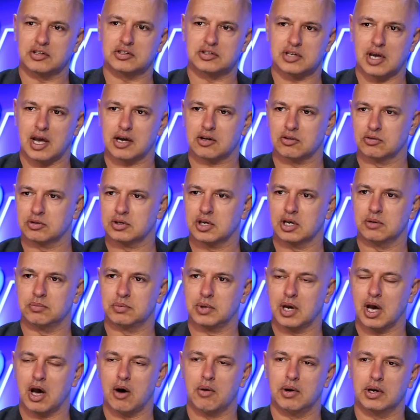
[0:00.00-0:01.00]
the tackle, keep
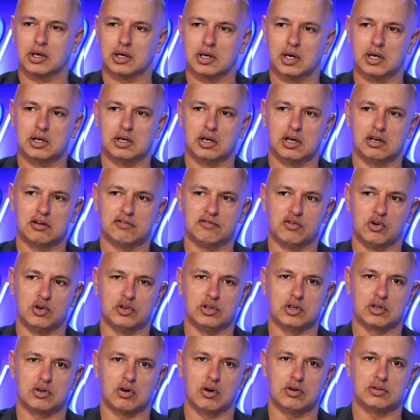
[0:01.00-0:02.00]
going, and
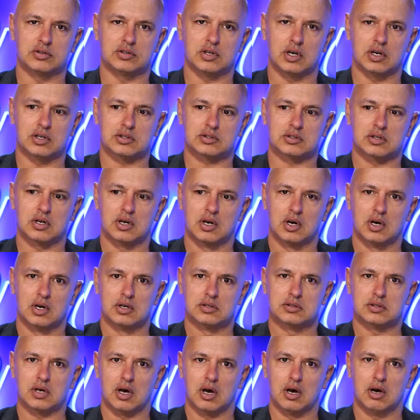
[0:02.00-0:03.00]
avoid the contest.
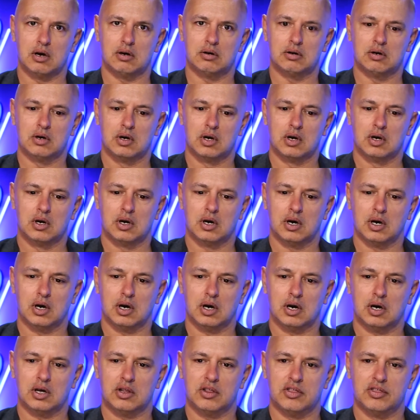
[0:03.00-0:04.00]
So
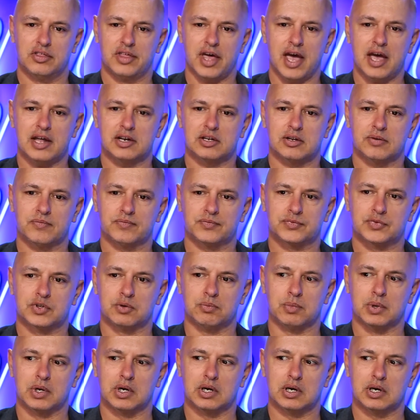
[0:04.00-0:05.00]
that to
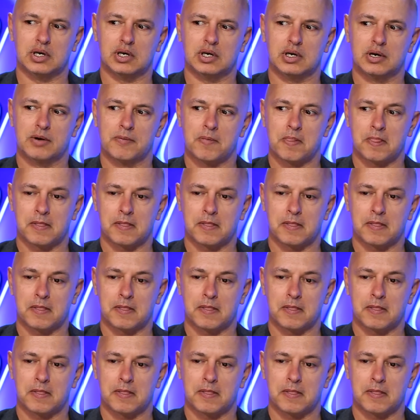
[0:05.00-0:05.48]
me